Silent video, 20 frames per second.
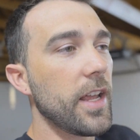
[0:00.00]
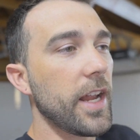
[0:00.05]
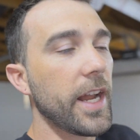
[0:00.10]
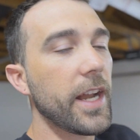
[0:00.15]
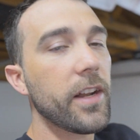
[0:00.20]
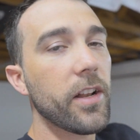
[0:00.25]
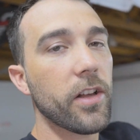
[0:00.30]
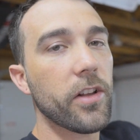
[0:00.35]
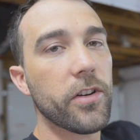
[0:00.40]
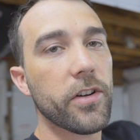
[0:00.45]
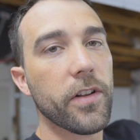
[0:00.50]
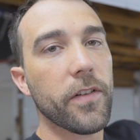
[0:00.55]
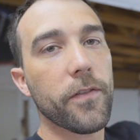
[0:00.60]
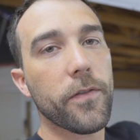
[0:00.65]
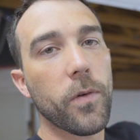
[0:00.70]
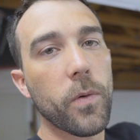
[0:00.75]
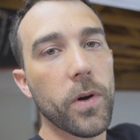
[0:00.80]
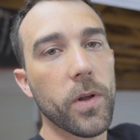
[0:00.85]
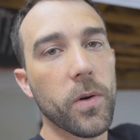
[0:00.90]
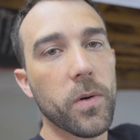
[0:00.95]

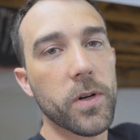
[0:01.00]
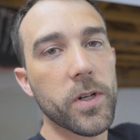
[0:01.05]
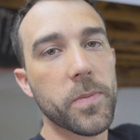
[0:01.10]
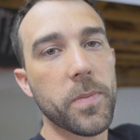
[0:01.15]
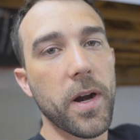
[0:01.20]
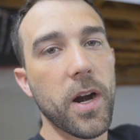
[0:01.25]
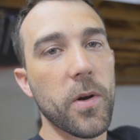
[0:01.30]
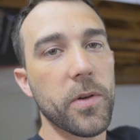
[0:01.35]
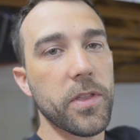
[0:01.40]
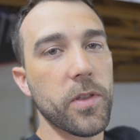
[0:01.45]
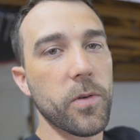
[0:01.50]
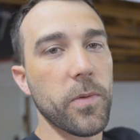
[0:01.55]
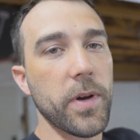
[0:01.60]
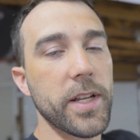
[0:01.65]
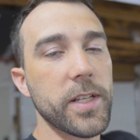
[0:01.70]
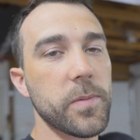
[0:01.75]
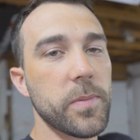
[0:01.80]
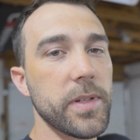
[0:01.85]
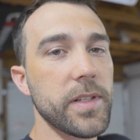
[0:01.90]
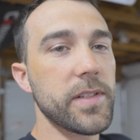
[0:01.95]
840 horsepower with the
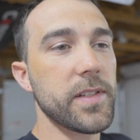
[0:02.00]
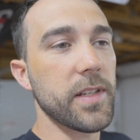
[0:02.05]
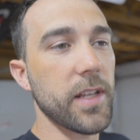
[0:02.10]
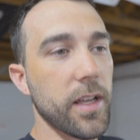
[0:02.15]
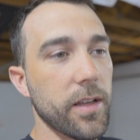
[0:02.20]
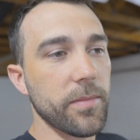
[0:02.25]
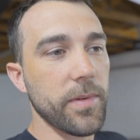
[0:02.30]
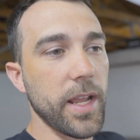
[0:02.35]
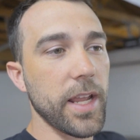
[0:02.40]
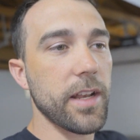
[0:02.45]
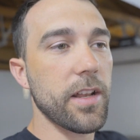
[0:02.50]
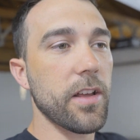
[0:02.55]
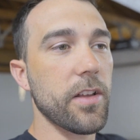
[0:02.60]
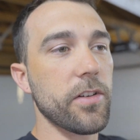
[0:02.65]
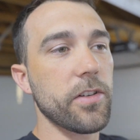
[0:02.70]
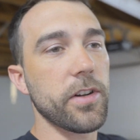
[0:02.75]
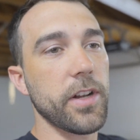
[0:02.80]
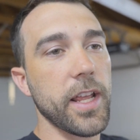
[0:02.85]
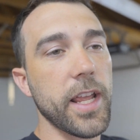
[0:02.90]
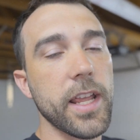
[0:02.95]
race PCM,
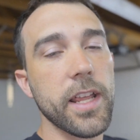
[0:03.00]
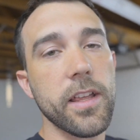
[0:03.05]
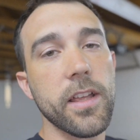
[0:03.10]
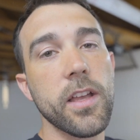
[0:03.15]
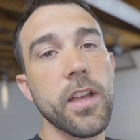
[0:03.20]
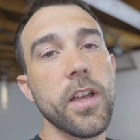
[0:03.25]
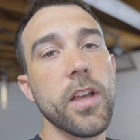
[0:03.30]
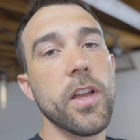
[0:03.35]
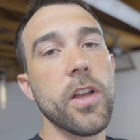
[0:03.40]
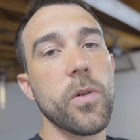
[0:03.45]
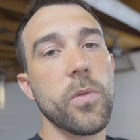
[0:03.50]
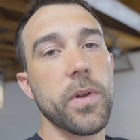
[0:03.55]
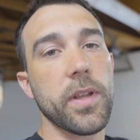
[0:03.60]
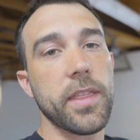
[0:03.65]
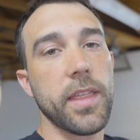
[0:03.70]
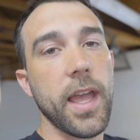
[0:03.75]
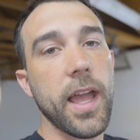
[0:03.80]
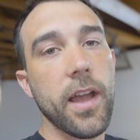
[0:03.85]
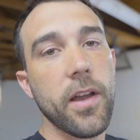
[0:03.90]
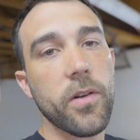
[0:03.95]
808
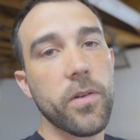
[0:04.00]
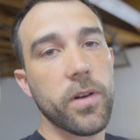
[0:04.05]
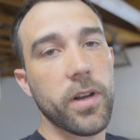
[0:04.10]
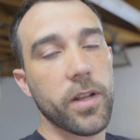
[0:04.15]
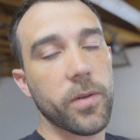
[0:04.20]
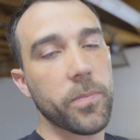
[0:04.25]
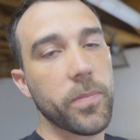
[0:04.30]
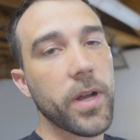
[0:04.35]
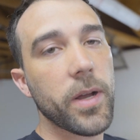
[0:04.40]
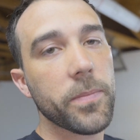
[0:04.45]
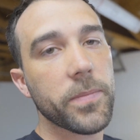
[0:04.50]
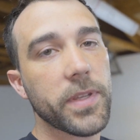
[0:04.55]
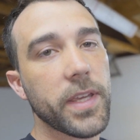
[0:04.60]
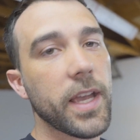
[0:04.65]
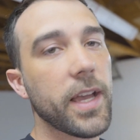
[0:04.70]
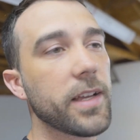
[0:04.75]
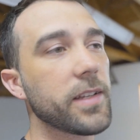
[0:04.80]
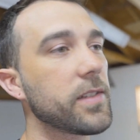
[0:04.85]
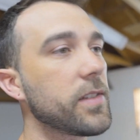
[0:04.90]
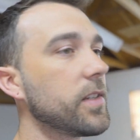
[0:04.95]
without on pump
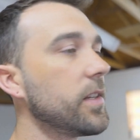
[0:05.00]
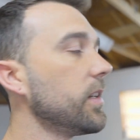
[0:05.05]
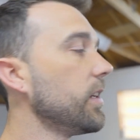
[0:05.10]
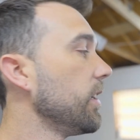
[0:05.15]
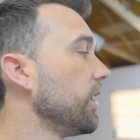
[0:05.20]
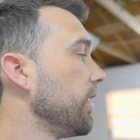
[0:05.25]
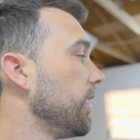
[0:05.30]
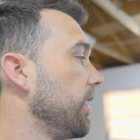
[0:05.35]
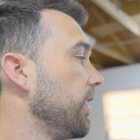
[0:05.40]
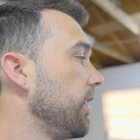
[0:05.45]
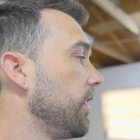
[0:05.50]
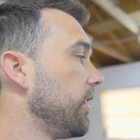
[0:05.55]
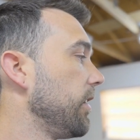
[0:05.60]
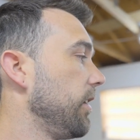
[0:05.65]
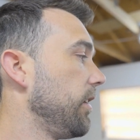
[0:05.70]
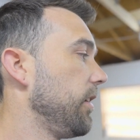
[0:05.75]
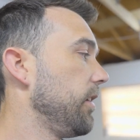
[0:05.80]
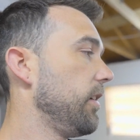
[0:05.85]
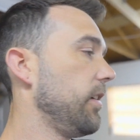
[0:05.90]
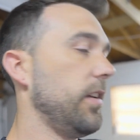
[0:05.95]
gas.
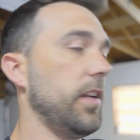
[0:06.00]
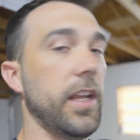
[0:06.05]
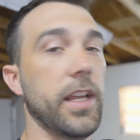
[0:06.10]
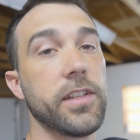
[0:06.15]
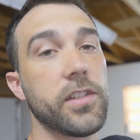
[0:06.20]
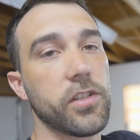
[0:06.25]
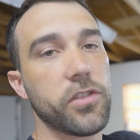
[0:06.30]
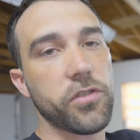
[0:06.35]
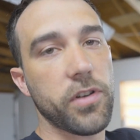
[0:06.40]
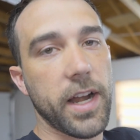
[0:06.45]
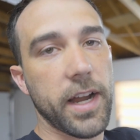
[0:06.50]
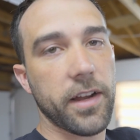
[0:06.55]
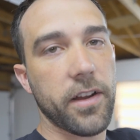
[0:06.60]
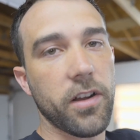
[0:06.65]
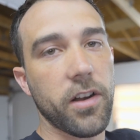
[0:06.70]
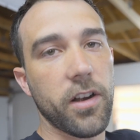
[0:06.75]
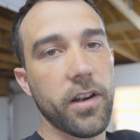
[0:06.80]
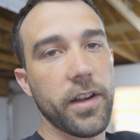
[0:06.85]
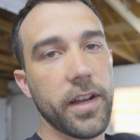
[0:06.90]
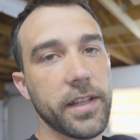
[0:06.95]
It's a drag
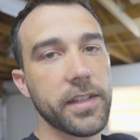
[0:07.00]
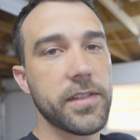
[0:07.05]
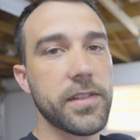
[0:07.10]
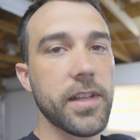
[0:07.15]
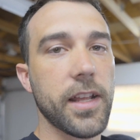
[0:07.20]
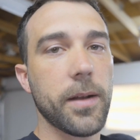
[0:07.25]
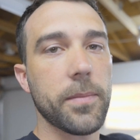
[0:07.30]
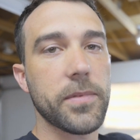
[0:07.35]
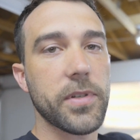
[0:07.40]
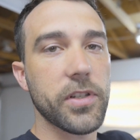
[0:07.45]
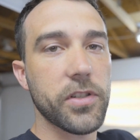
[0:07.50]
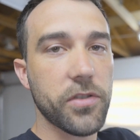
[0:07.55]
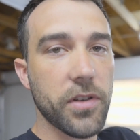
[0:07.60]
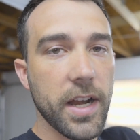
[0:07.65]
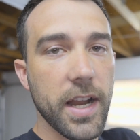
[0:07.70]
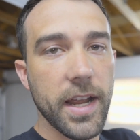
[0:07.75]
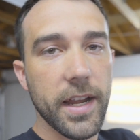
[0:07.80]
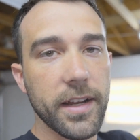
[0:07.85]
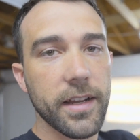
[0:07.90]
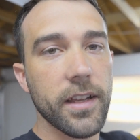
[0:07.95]
car. It's set up to
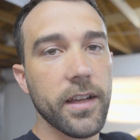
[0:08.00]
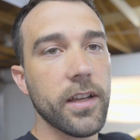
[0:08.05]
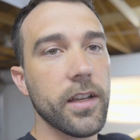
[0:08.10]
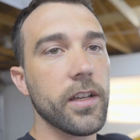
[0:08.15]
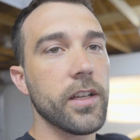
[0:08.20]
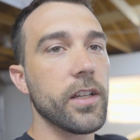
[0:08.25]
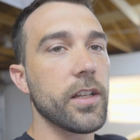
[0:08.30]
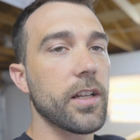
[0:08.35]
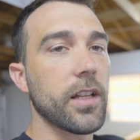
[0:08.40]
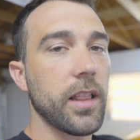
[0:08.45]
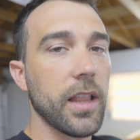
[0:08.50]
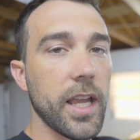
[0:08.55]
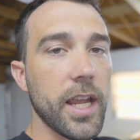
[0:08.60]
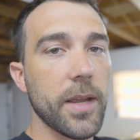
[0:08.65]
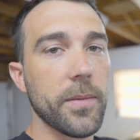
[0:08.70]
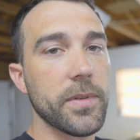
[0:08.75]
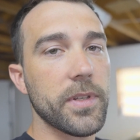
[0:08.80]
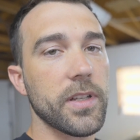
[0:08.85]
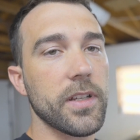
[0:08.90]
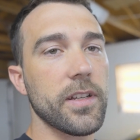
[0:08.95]
drag.
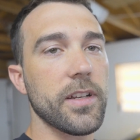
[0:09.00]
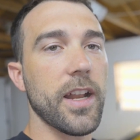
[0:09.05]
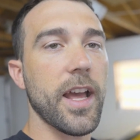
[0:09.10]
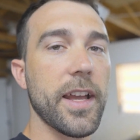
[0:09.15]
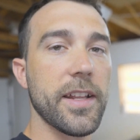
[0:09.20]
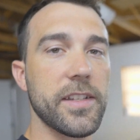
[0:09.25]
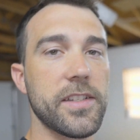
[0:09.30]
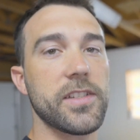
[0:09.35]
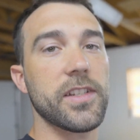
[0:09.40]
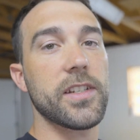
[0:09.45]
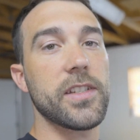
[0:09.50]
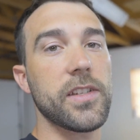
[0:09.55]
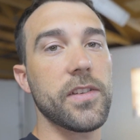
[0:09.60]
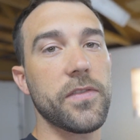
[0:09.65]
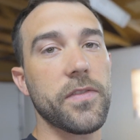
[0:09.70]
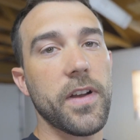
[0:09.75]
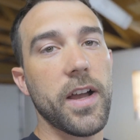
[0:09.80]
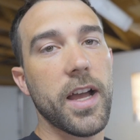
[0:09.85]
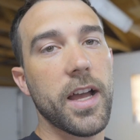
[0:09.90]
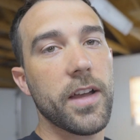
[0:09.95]
Claimed
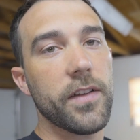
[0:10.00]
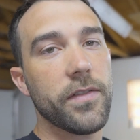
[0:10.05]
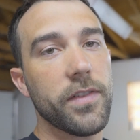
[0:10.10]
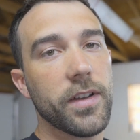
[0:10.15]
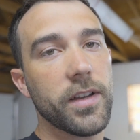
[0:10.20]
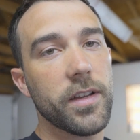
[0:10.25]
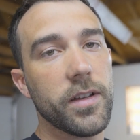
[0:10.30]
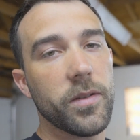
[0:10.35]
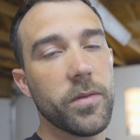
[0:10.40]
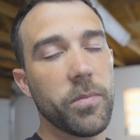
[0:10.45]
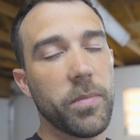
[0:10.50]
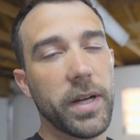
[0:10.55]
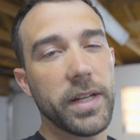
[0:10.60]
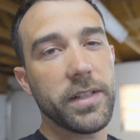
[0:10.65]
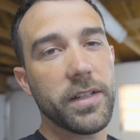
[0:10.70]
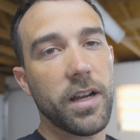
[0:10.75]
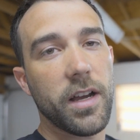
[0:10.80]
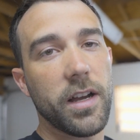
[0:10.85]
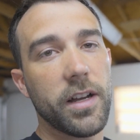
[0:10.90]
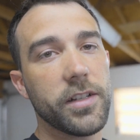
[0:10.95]
965 by
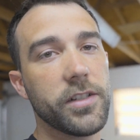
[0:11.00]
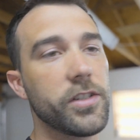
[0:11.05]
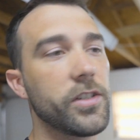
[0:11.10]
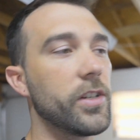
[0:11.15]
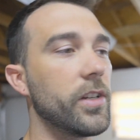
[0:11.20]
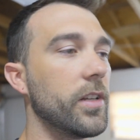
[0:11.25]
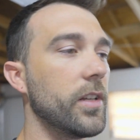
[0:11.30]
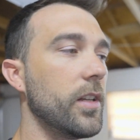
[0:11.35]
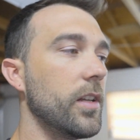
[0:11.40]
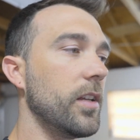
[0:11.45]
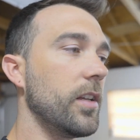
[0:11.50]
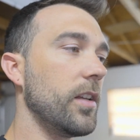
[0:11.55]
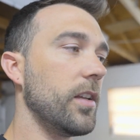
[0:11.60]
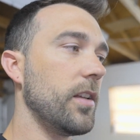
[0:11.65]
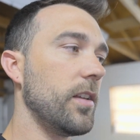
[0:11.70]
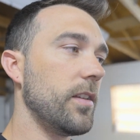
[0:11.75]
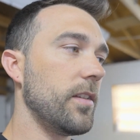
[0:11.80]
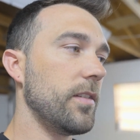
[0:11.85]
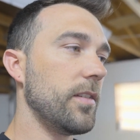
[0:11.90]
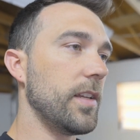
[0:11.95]
Dodge.
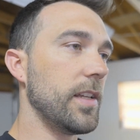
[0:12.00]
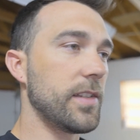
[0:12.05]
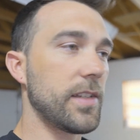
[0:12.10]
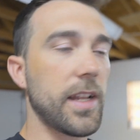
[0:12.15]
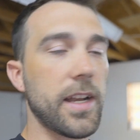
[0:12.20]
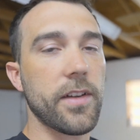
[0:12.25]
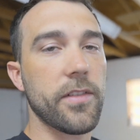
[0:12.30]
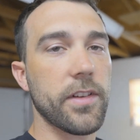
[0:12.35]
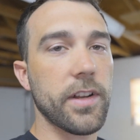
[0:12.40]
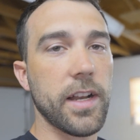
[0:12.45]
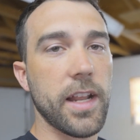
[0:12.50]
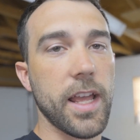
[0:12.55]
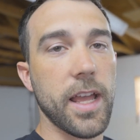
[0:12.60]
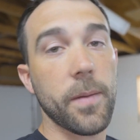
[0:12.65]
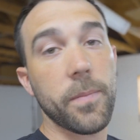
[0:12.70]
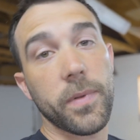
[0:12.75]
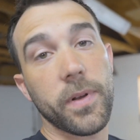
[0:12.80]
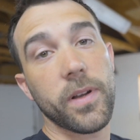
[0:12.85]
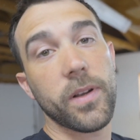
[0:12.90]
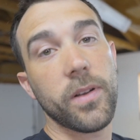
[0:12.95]
Is that ever going to
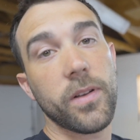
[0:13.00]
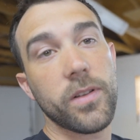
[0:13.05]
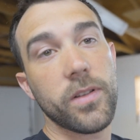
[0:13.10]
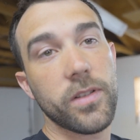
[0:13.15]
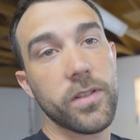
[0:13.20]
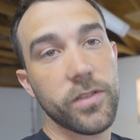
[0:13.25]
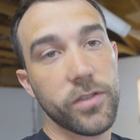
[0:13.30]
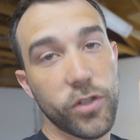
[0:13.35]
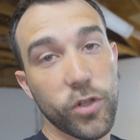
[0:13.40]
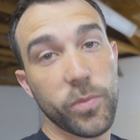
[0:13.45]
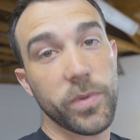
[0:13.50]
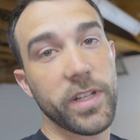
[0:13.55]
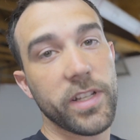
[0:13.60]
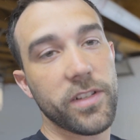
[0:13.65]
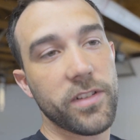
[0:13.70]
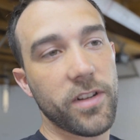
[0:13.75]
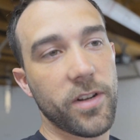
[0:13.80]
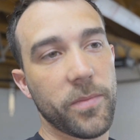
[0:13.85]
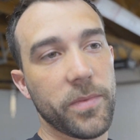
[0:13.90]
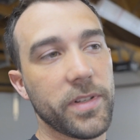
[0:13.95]
happen? To be
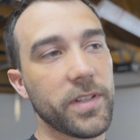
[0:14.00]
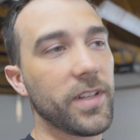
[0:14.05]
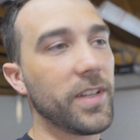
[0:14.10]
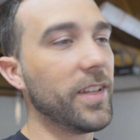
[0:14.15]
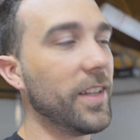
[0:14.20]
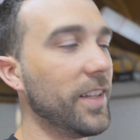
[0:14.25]
determined.